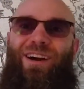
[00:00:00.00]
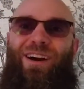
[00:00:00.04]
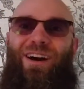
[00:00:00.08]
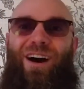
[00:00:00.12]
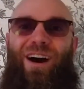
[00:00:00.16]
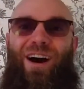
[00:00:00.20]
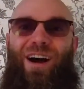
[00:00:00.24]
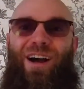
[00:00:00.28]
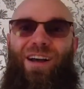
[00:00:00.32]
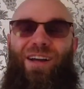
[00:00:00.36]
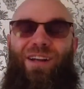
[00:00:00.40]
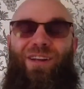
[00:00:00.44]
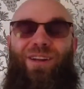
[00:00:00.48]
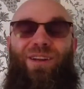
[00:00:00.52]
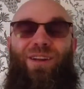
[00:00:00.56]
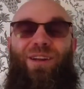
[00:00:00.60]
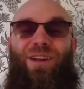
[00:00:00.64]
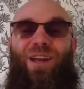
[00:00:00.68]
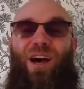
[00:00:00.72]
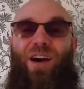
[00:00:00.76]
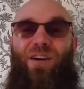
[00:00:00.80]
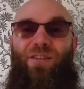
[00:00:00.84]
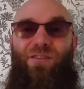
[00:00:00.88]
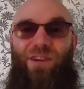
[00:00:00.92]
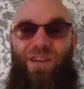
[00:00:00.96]
I
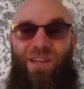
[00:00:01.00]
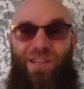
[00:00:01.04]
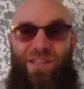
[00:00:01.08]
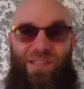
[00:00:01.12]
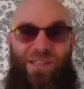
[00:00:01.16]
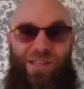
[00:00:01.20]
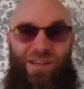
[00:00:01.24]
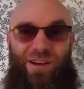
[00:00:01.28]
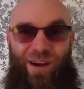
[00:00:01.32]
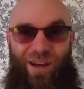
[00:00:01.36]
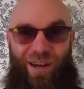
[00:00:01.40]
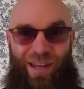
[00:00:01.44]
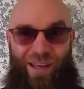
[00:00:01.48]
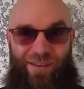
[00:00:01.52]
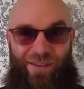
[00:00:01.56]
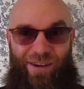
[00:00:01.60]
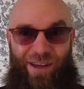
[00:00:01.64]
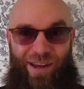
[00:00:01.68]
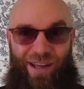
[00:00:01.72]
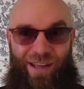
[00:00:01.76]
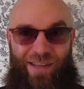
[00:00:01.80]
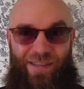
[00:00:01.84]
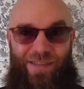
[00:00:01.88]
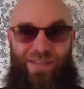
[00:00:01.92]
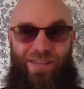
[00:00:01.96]
love his
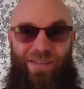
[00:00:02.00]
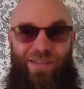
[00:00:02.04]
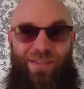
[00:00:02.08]
Kalevala